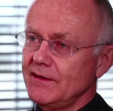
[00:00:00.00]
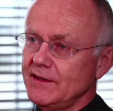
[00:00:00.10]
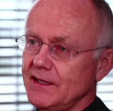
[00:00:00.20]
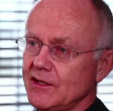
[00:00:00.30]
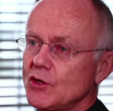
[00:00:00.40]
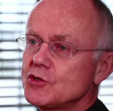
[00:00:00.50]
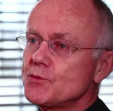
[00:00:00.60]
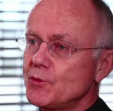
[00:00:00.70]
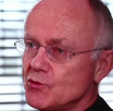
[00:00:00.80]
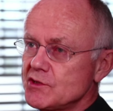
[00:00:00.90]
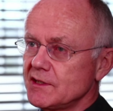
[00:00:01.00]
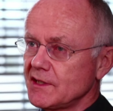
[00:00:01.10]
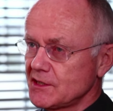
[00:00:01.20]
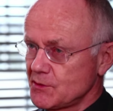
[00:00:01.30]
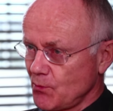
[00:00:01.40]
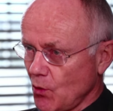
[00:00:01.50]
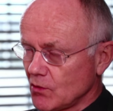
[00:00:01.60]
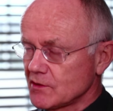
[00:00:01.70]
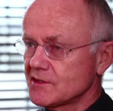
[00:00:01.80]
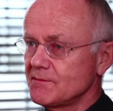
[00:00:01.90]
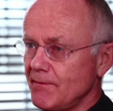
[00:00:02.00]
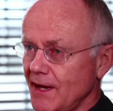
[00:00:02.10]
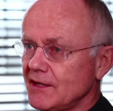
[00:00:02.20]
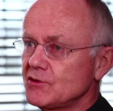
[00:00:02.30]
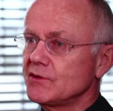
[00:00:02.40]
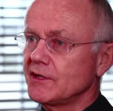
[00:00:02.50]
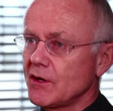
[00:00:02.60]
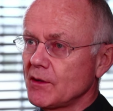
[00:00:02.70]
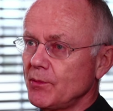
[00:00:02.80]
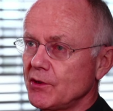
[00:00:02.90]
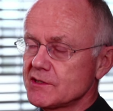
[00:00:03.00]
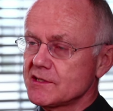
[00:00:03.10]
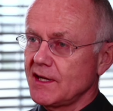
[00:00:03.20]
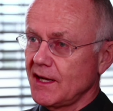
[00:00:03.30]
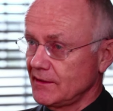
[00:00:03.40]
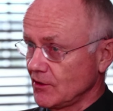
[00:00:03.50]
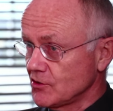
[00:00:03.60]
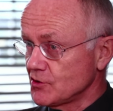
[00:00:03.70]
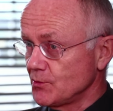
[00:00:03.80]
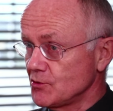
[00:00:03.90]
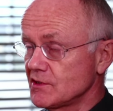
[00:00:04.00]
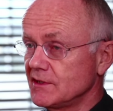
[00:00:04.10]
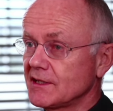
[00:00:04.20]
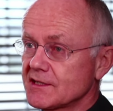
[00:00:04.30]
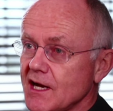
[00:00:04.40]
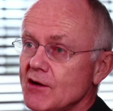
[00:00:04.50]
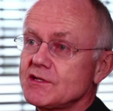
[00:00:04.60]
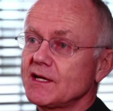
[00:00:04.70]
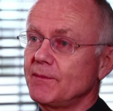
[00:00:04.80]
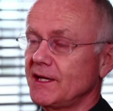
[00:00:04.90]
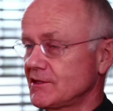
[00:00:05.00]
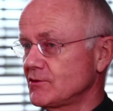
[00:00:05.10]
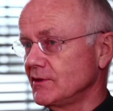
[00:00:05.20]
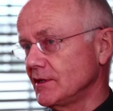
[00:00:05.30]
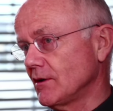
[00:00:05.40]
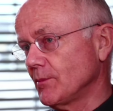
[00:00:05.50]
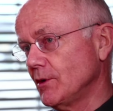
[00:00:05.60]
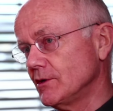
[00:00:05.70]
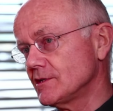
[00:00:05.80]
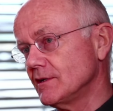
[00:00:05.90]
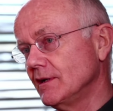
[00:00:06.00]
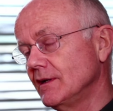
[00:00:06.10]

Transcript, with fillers: the contribution that sports make to the young person and the contribution that scouting makes to the young person?